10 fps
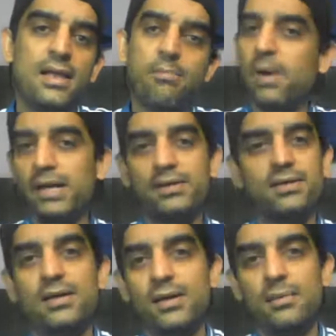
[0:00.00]

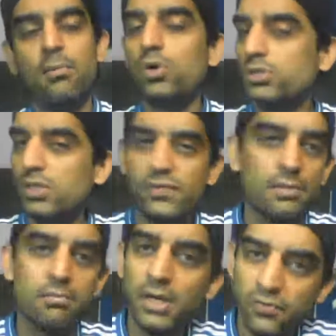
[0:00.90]
But most of
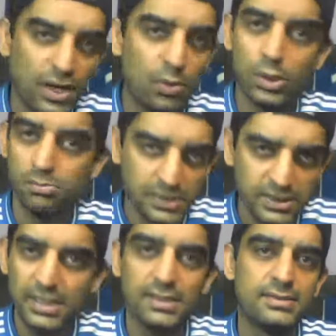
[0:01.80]
our midfield was
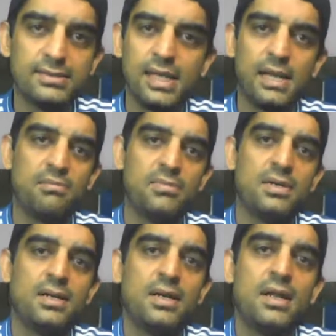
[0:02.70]
missing in this game.
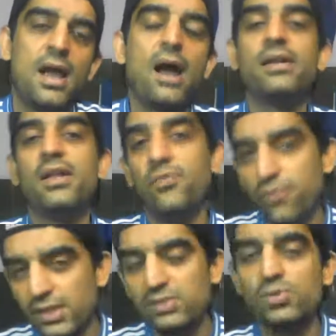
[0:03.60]
Our
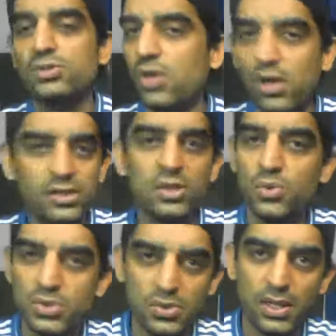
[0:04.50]
defense was not the
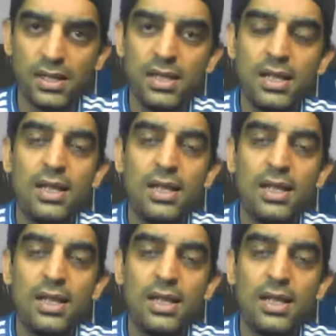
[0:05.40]
usual.